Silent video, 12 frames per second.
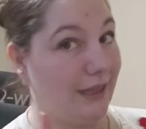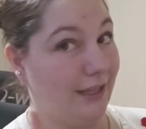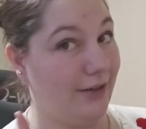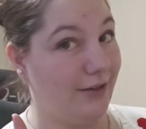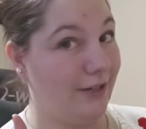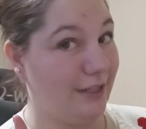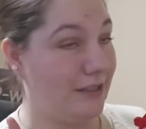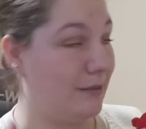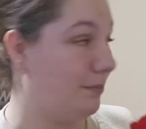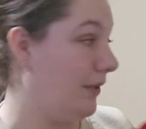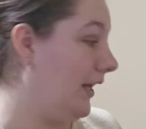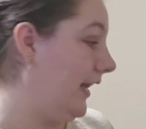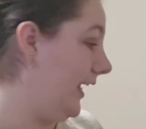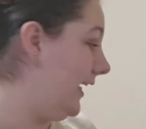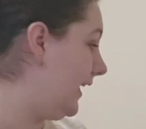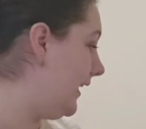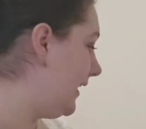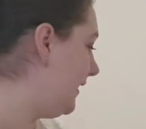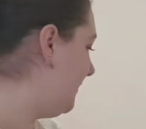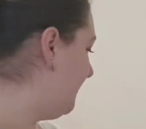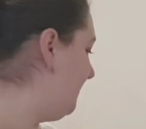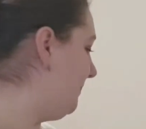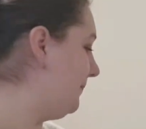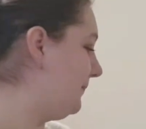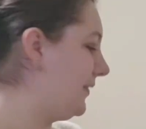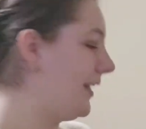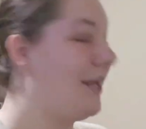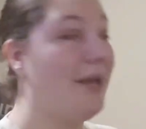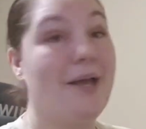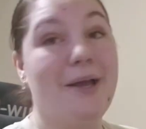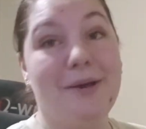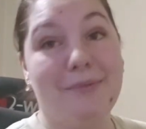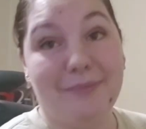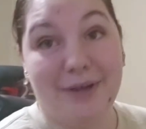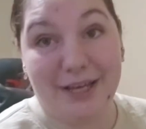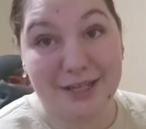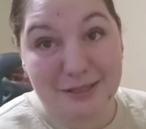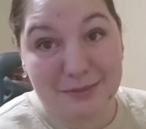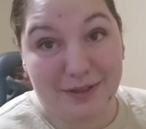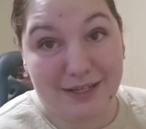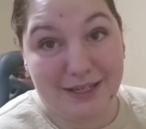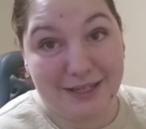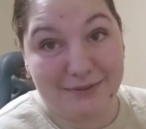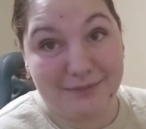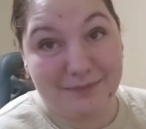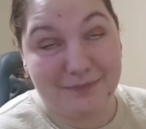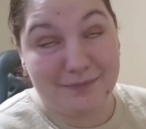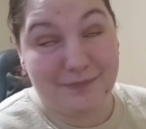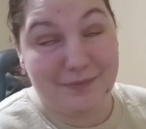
quick little explaining. My husband